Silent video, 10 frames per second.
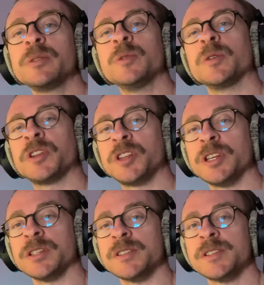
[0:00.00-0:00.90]
more
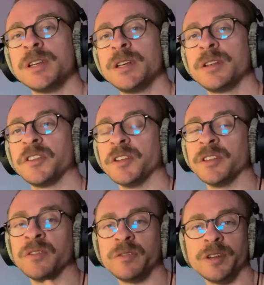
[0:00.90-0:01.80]
things that the
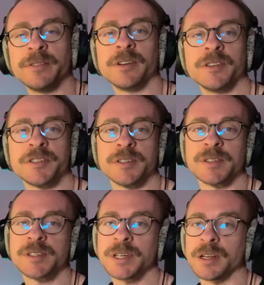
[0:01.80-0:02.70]
free
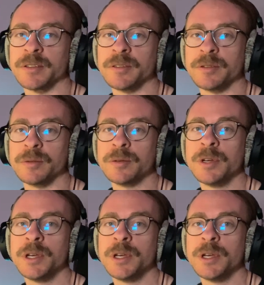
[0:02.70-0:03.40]
versions can't do.